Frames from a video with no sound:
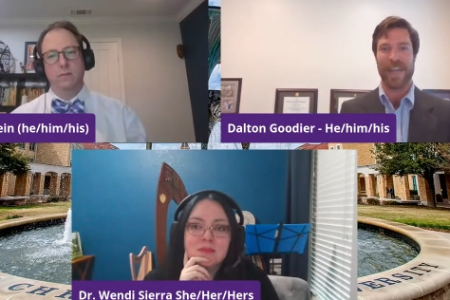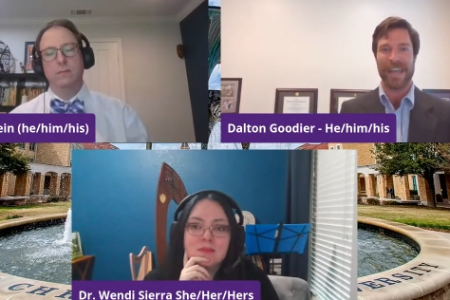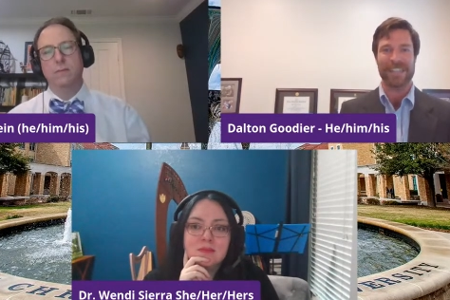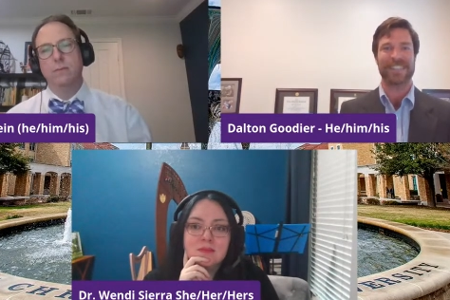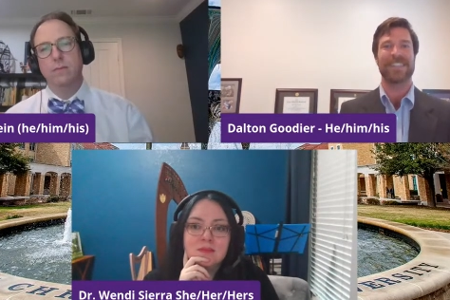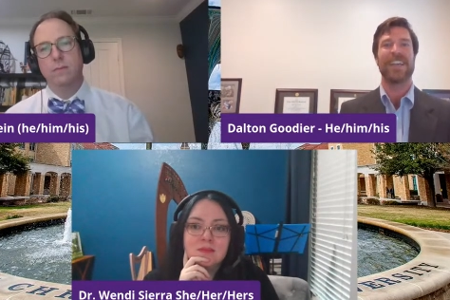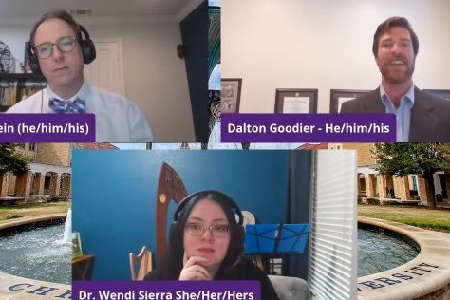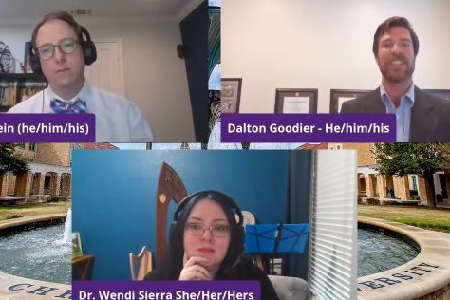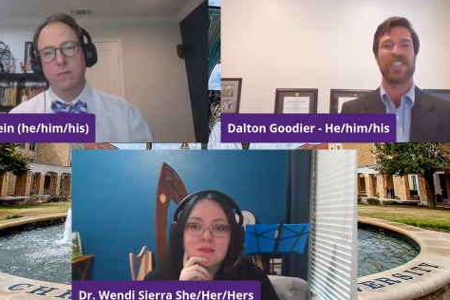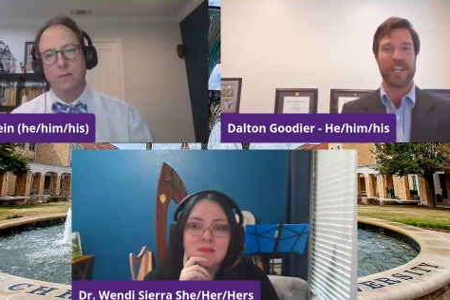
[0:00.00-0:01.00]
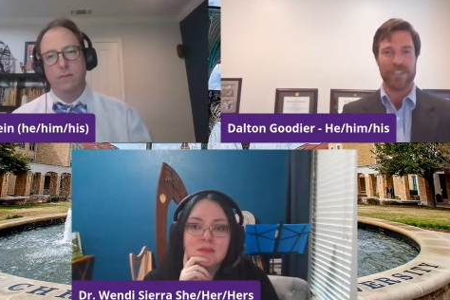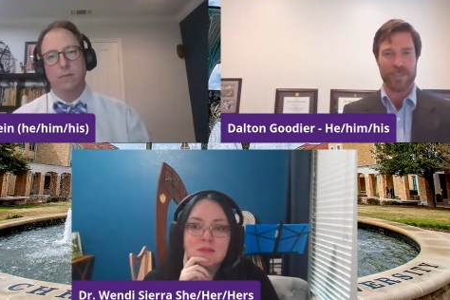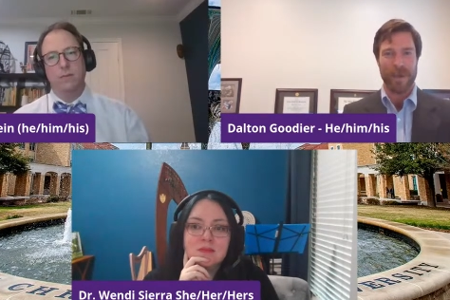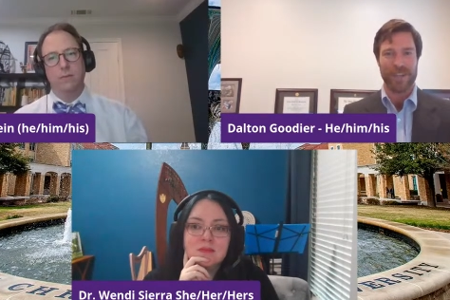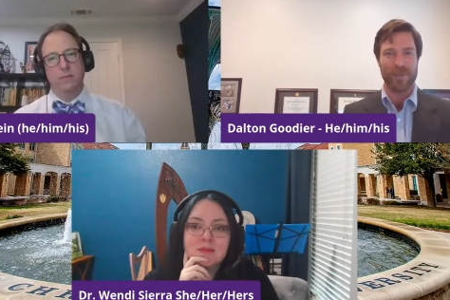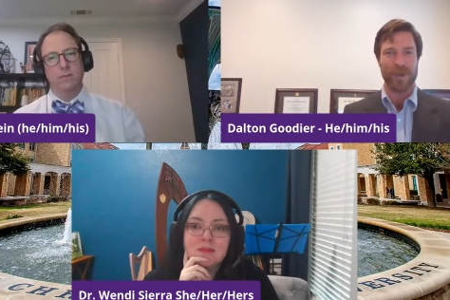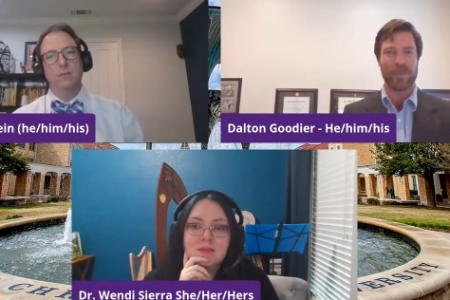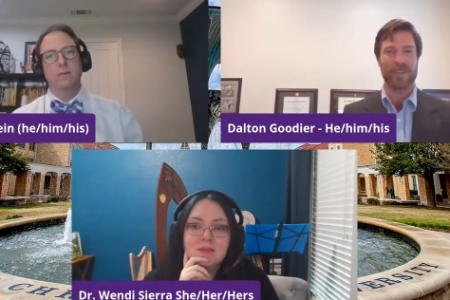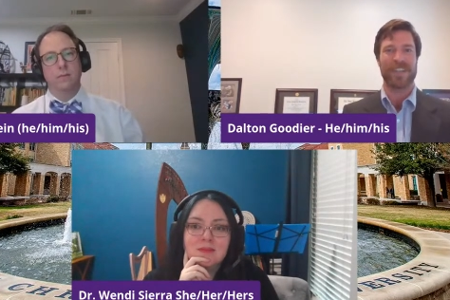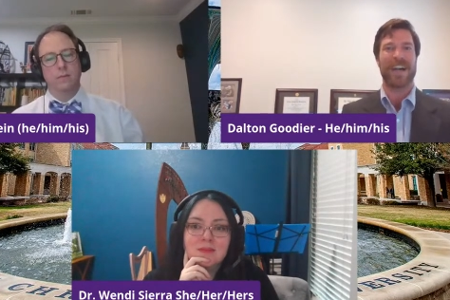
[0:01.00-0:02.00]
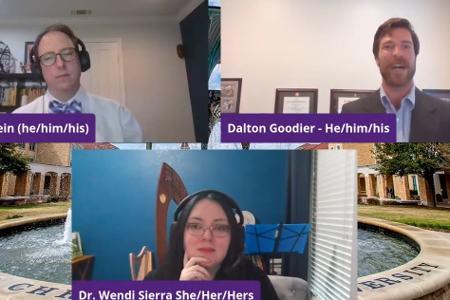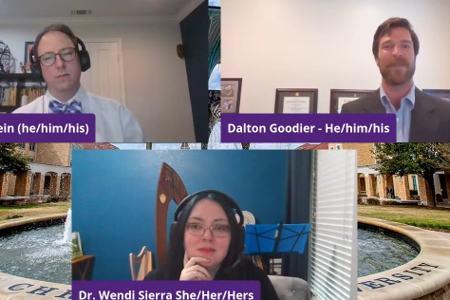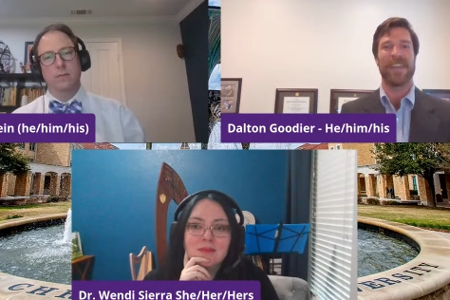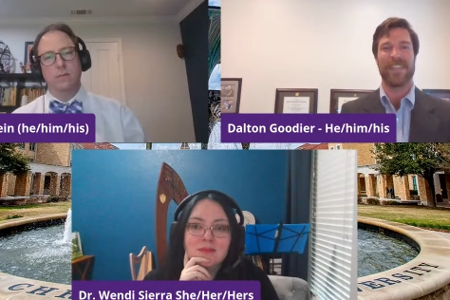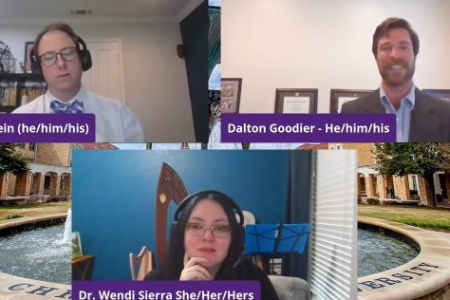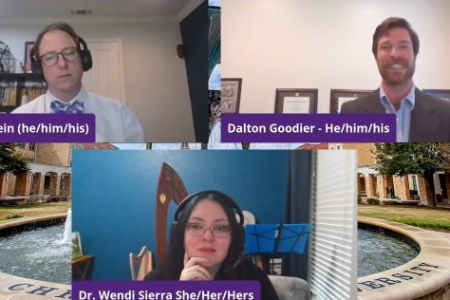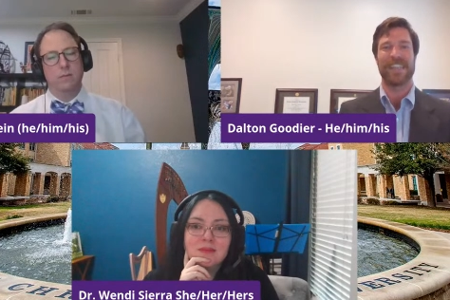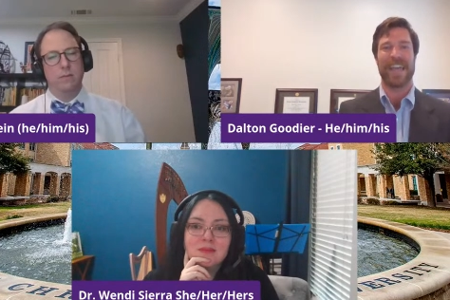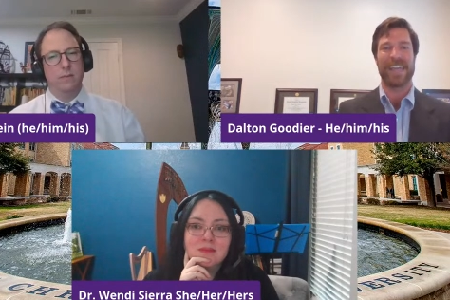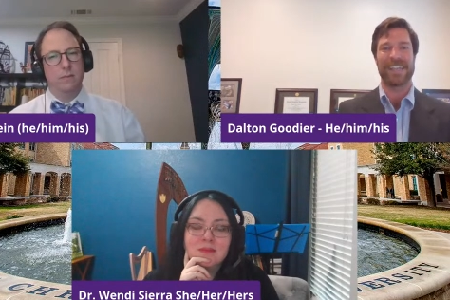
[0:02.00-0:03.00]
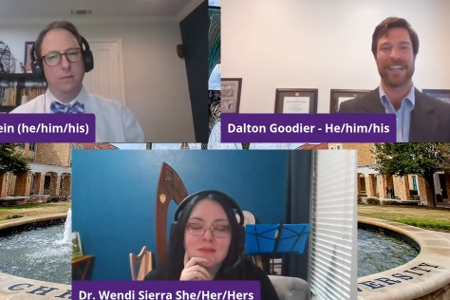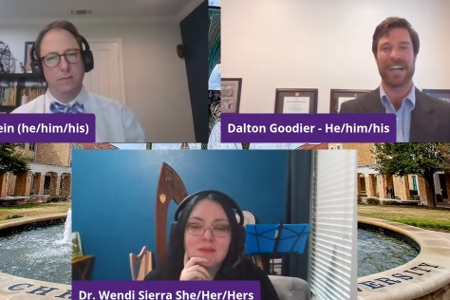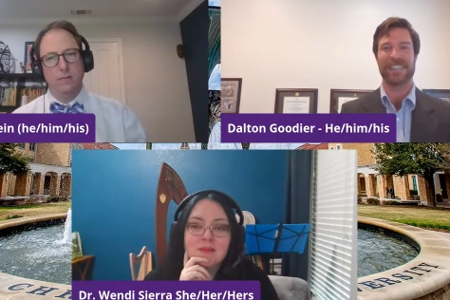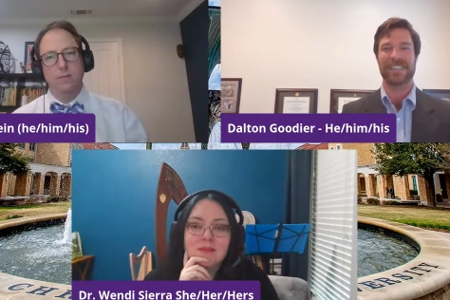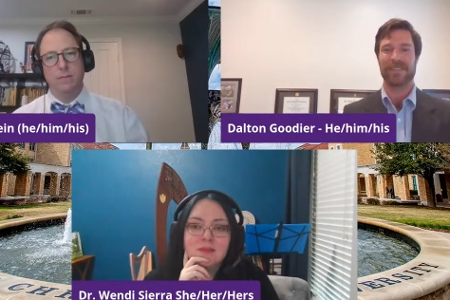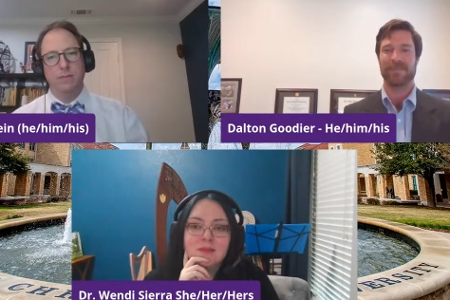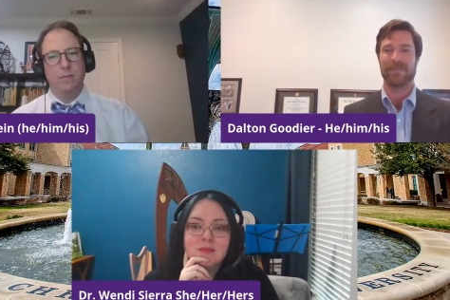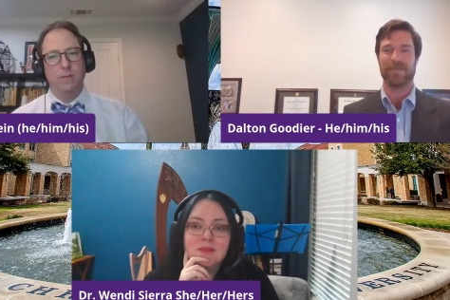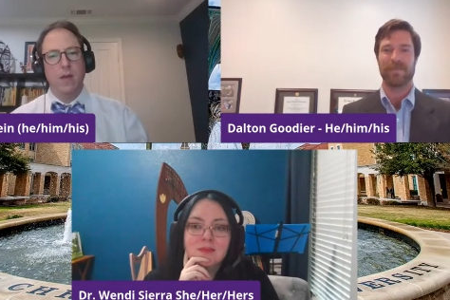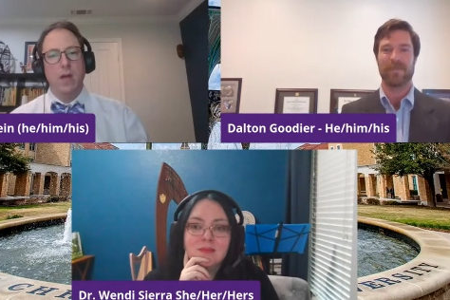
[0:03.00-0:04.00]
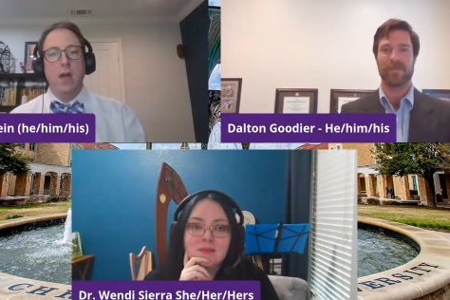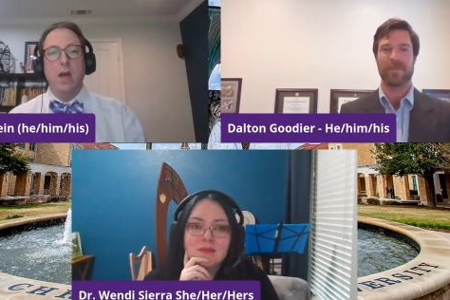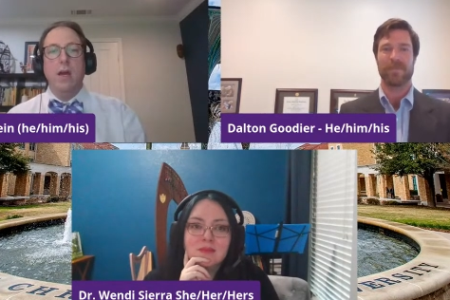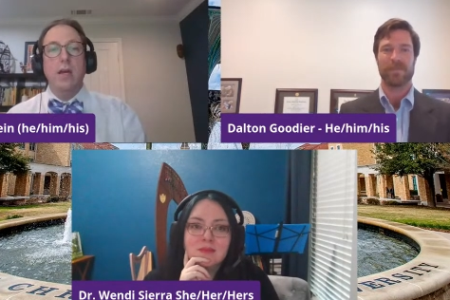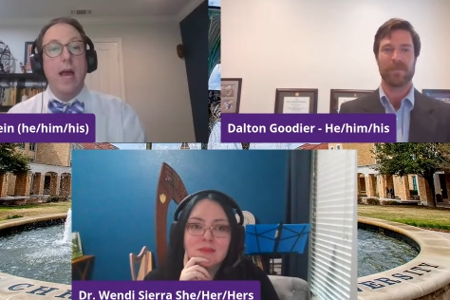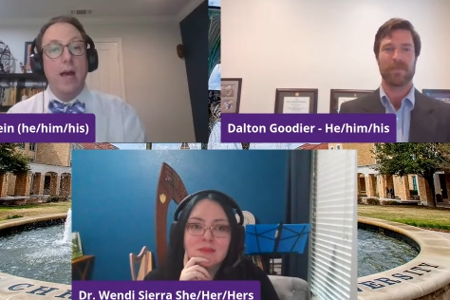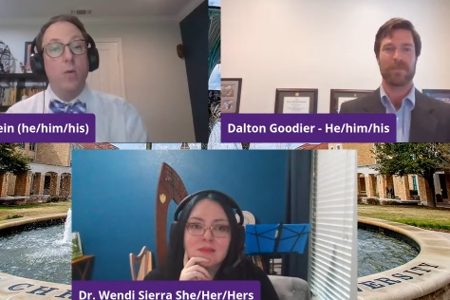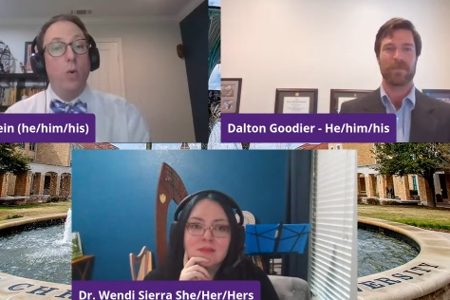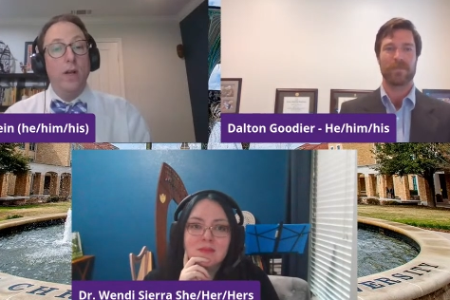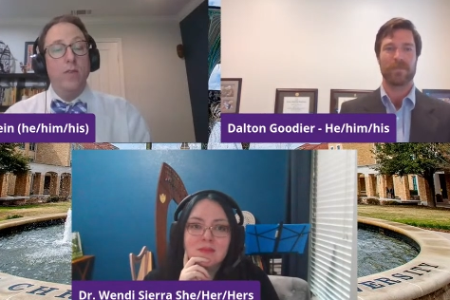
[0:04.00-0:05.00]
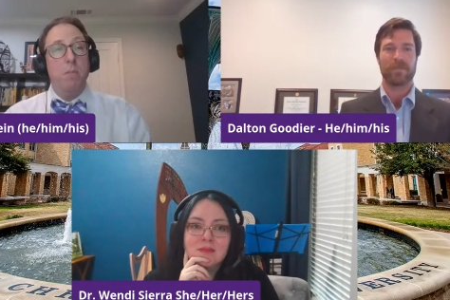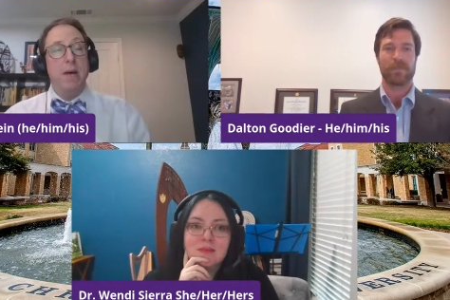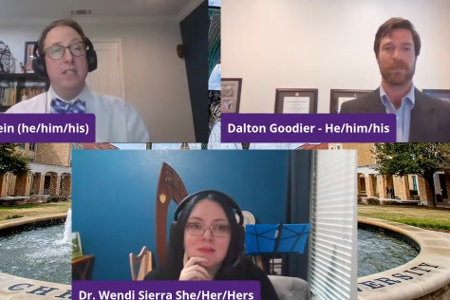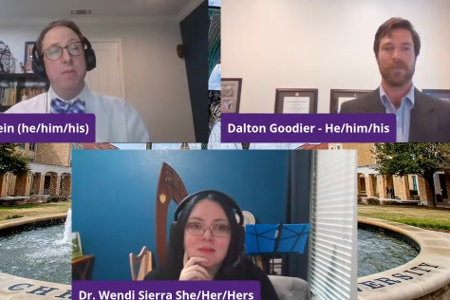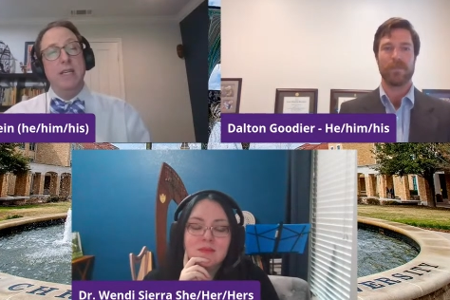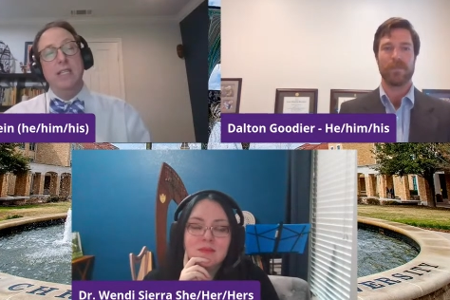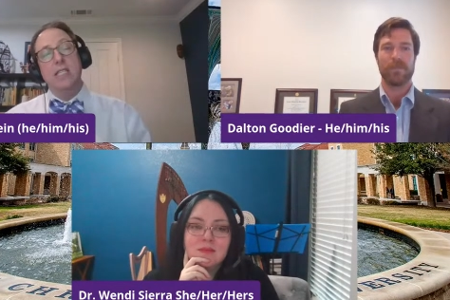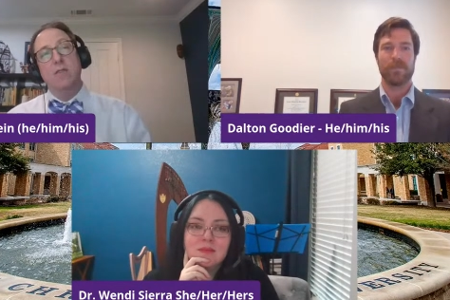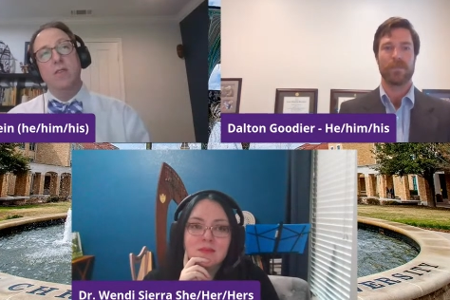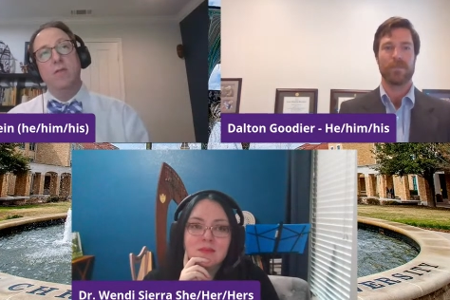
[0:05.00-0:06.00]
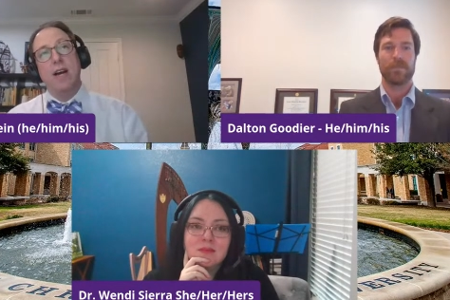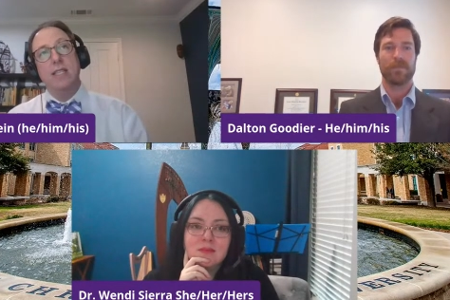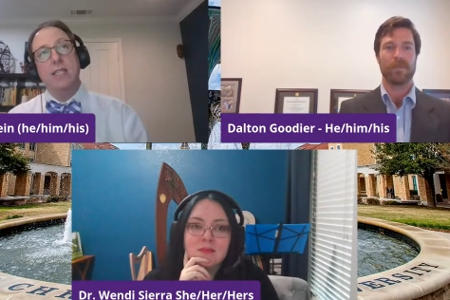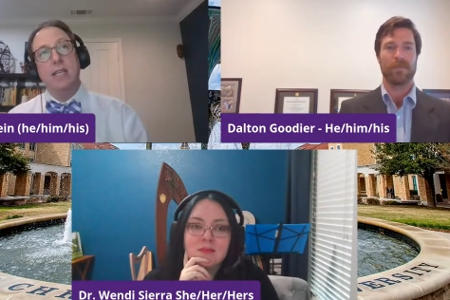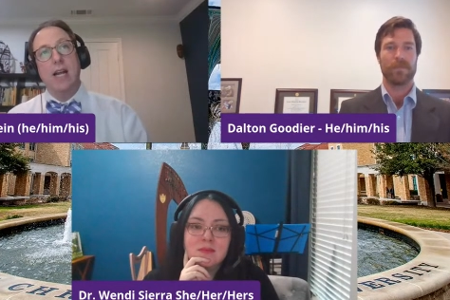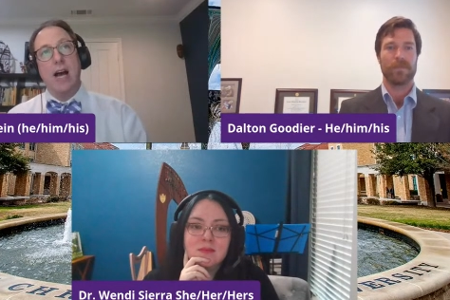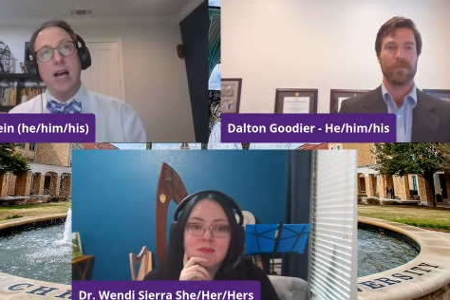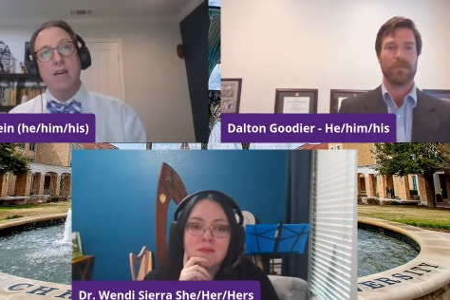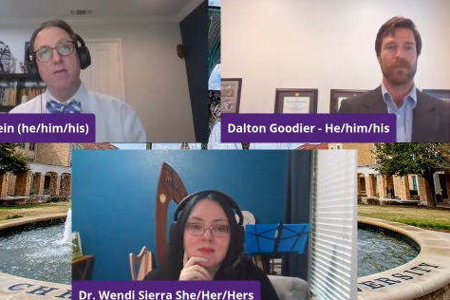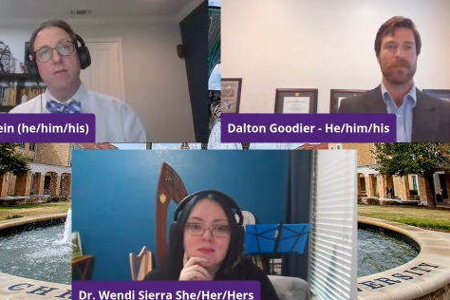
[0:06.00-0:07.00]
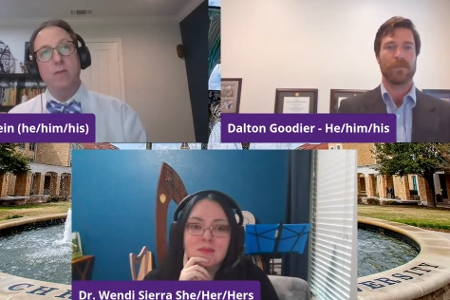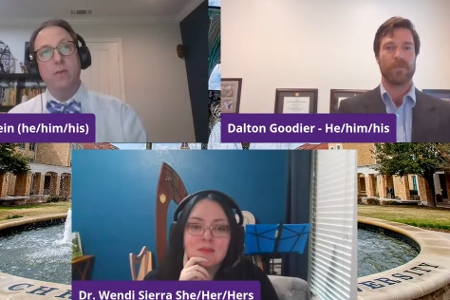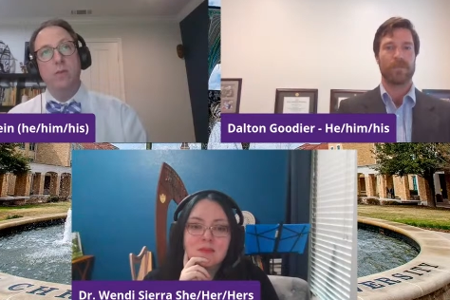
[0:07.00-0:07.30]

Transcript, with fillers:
Speaker 1: edits. Check your spelling one more time, and then send that in to us.
Speaker 2: Yeah, and one of the best pieces of advice that I've